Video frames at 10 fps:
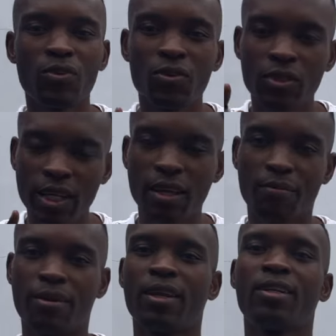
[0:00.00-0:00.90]
take a
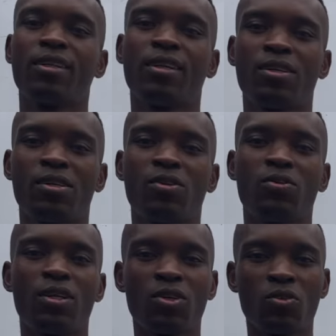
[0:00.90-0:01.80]
bread, you
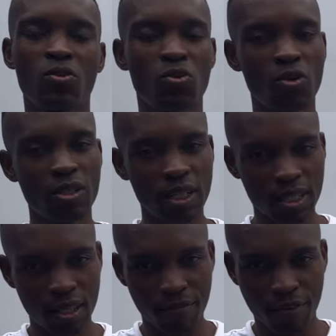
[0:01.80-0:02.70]
don't take
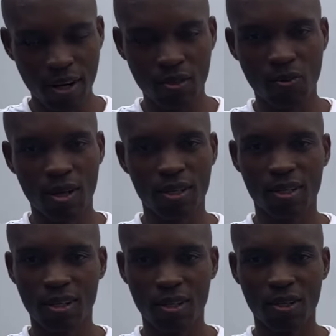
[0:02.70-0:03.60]
the front one.
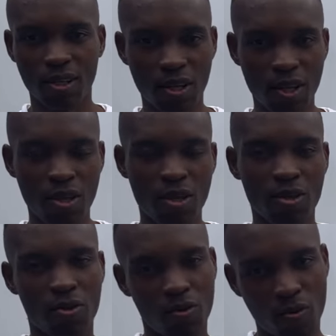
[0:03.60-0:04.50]

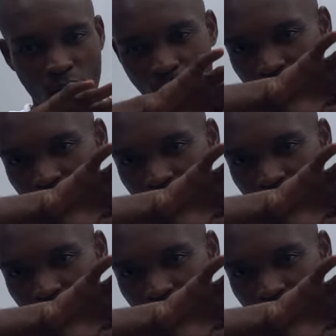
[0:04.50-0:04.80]
You go